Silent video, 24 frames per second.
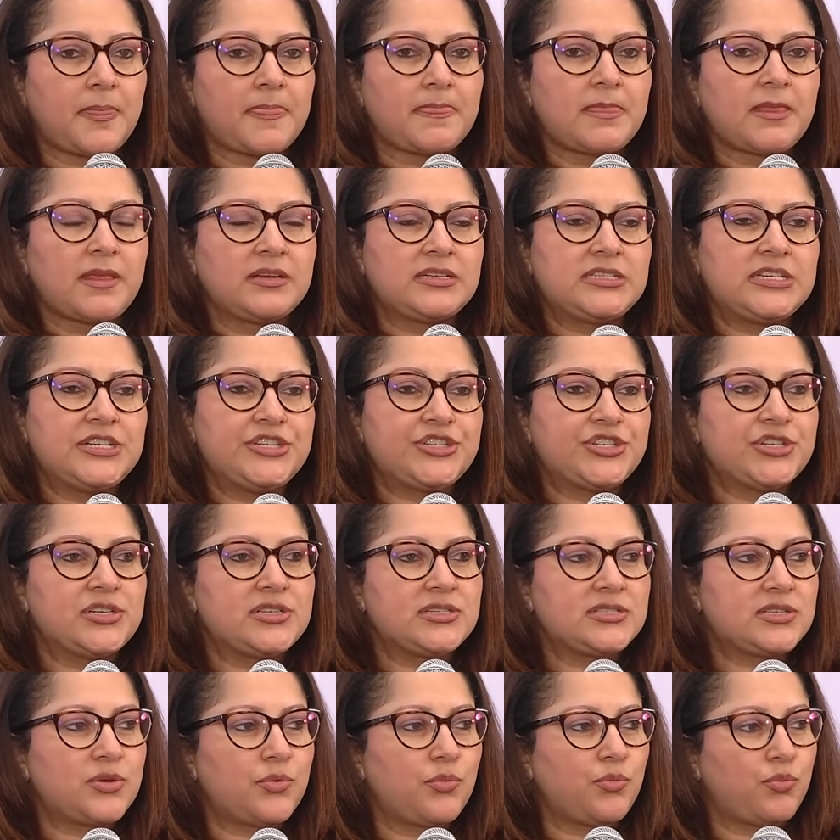Teaching
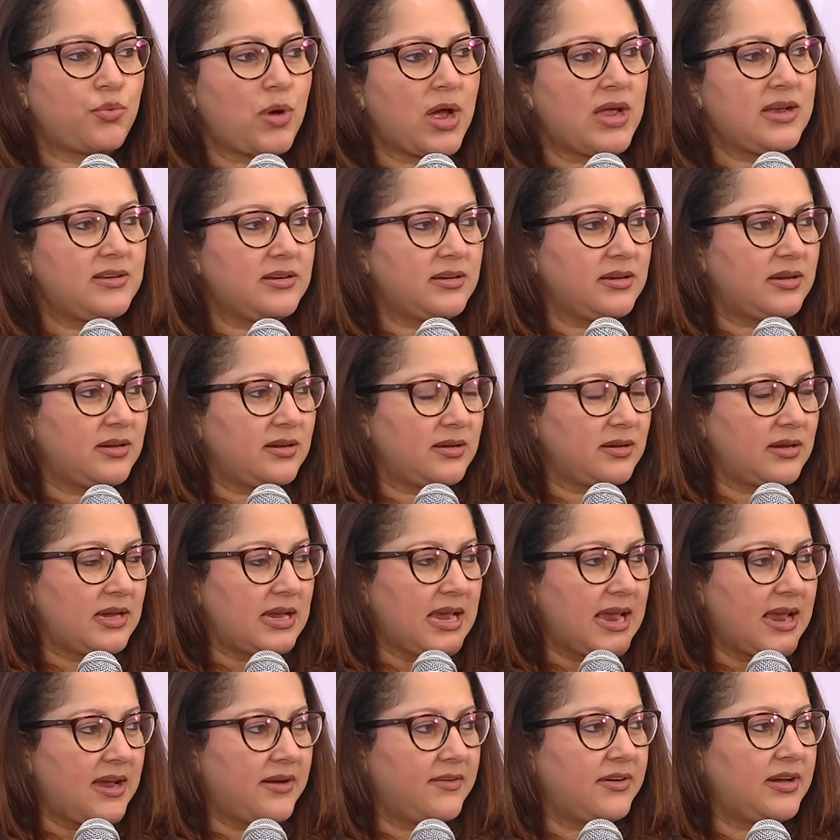is the one
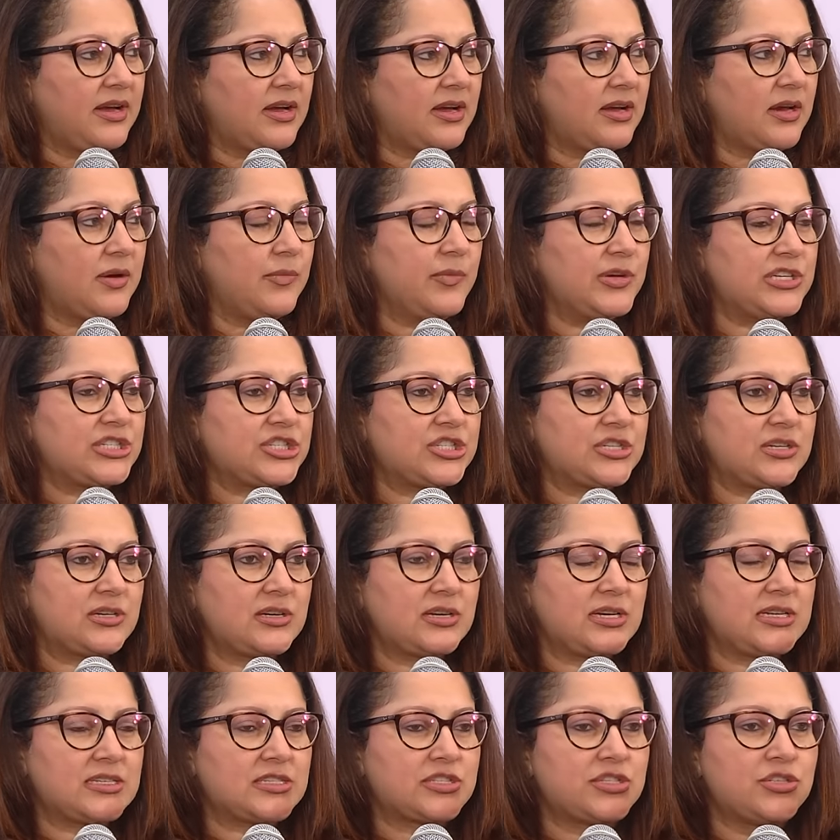area in which
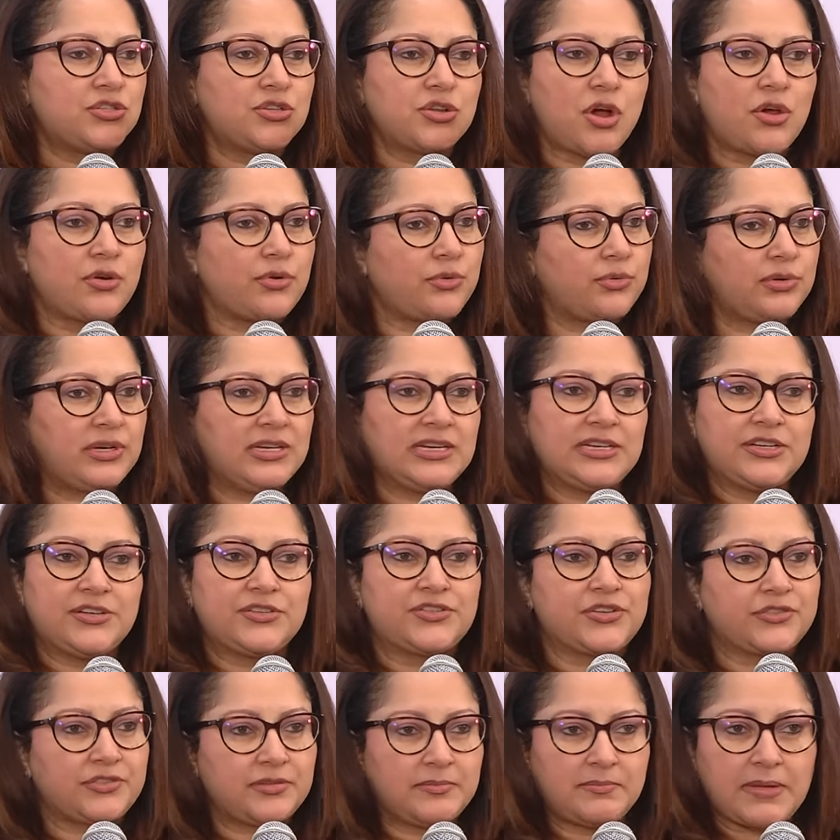it's not only
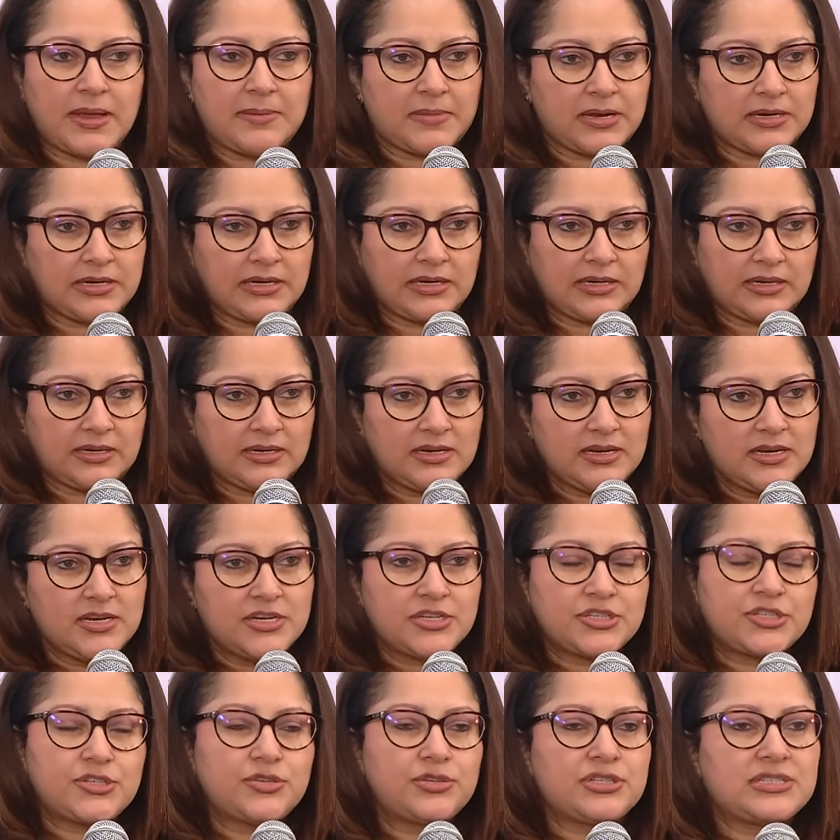driven by money.
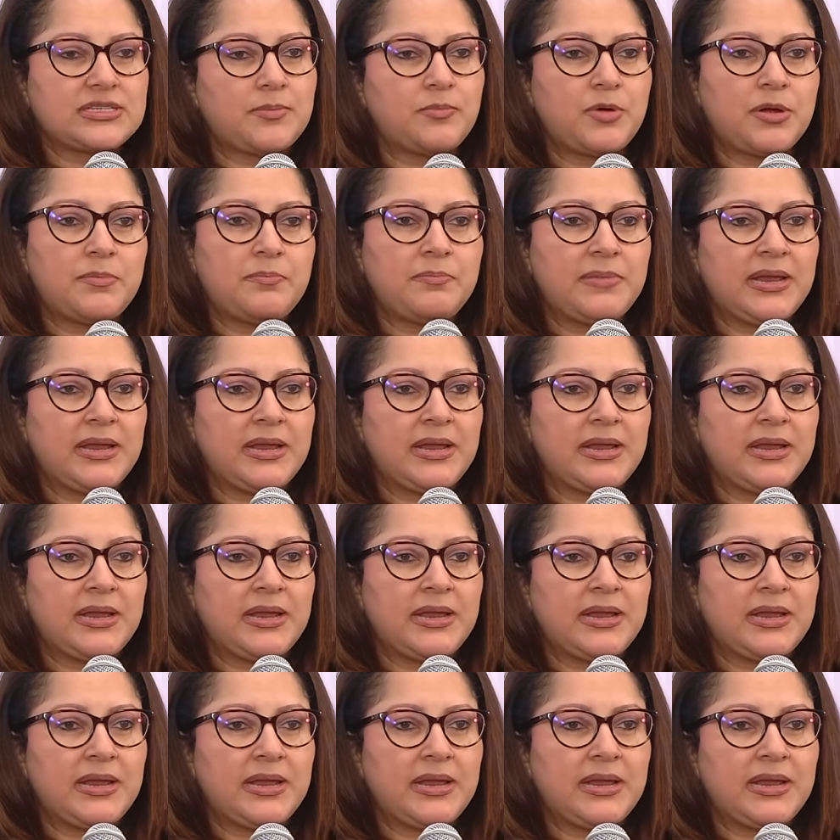So someone may